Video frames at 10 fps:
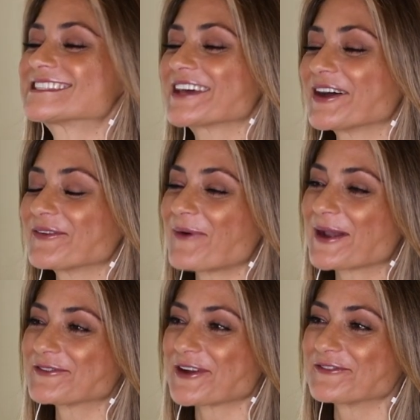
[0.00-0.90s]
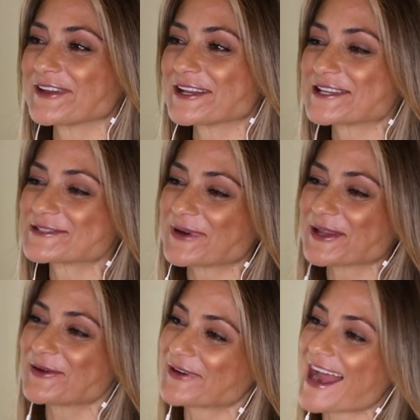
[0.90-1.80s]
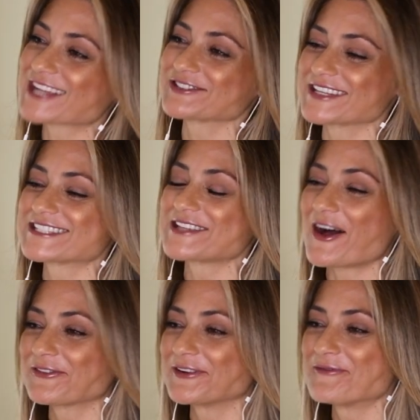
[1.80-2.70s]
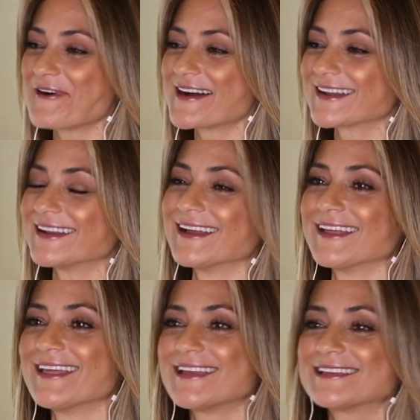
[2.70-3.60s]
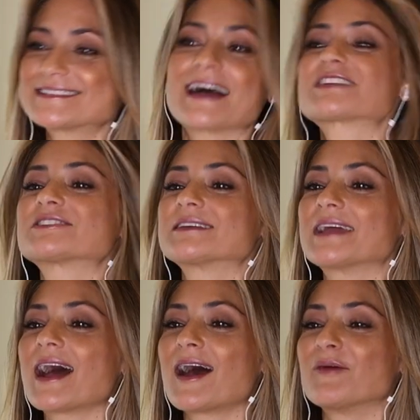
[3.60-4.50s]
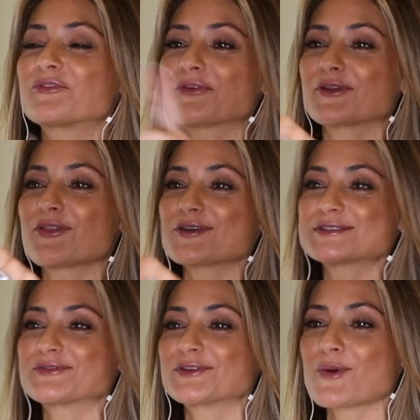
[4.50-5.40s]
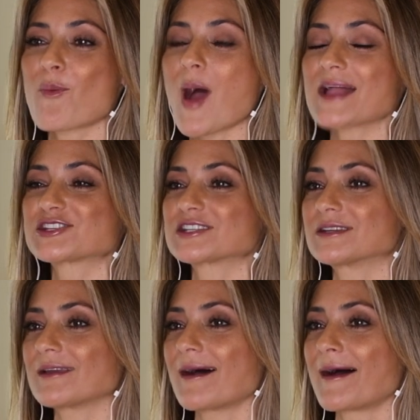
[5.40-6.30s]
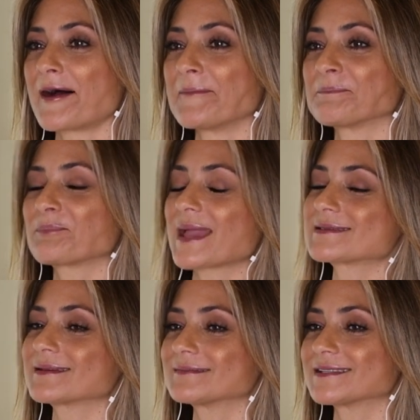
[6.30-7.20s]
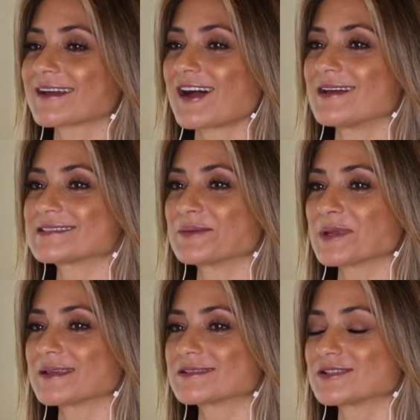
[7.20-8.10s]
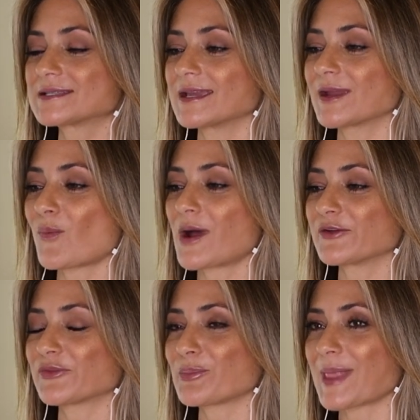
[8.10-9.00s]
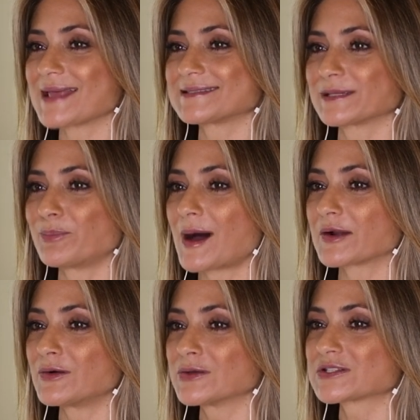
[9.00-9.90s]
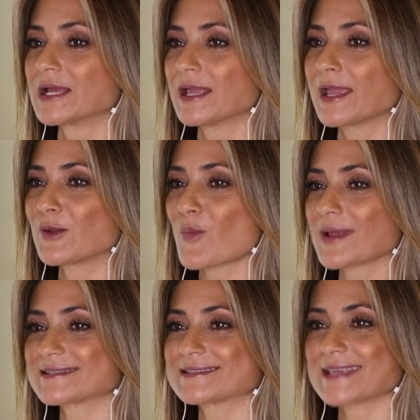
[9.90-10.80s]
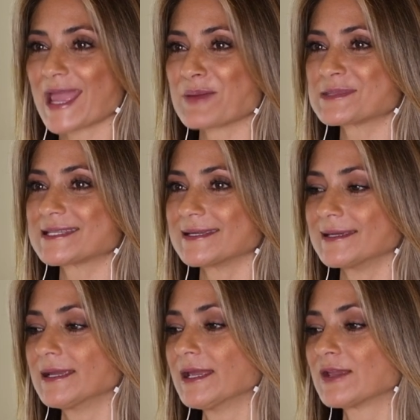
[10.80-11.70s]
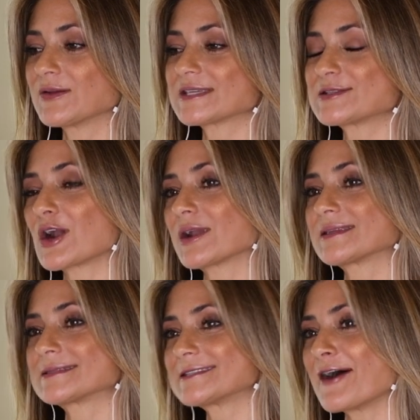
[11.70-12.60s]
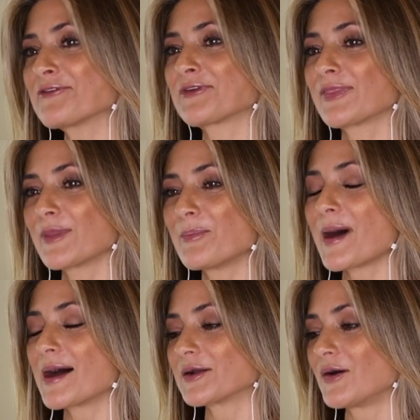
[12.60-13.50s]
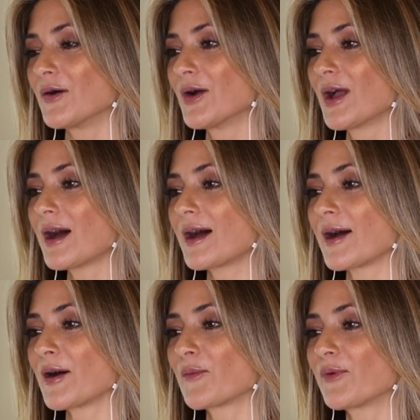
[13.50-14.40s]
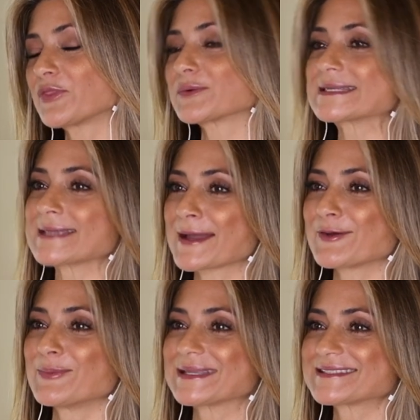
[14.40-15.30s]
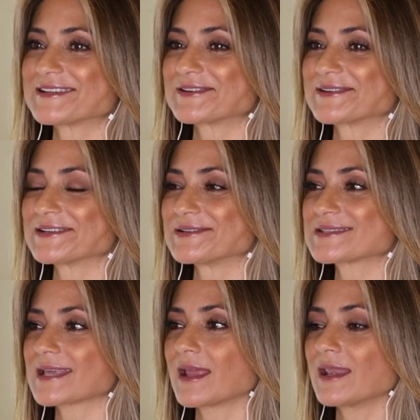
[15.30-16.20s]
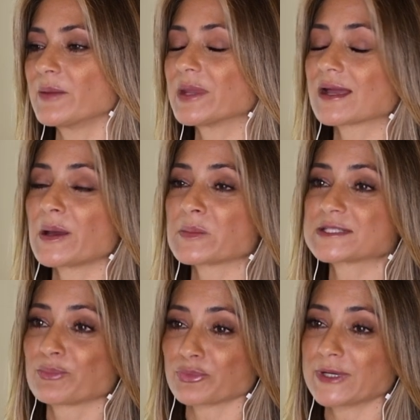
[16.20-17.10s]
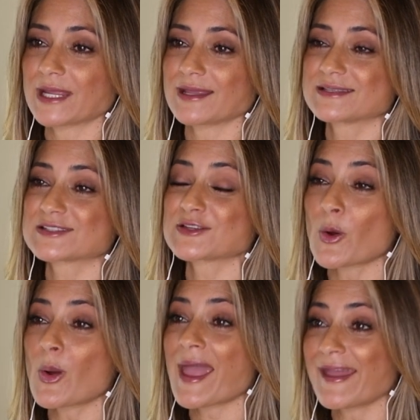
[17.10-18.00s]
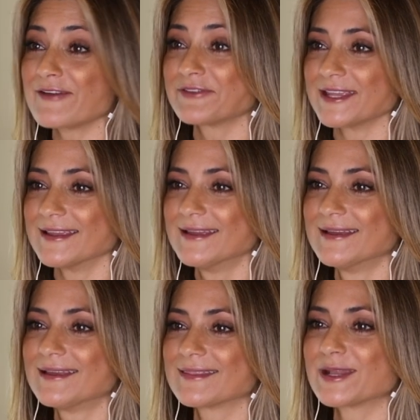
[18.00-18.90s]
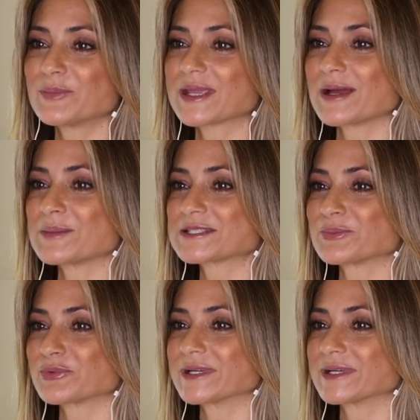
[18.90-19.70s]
i saw one of your videos where you were actually stuffing one Yes. Um, yeah. For those of you watching, um, basically the concept is you take one of the plastic bottles, and once it's empty, you start stuffing the bottle uh, with recycled materials, and it becomes a brick. It's so heavy that it becomes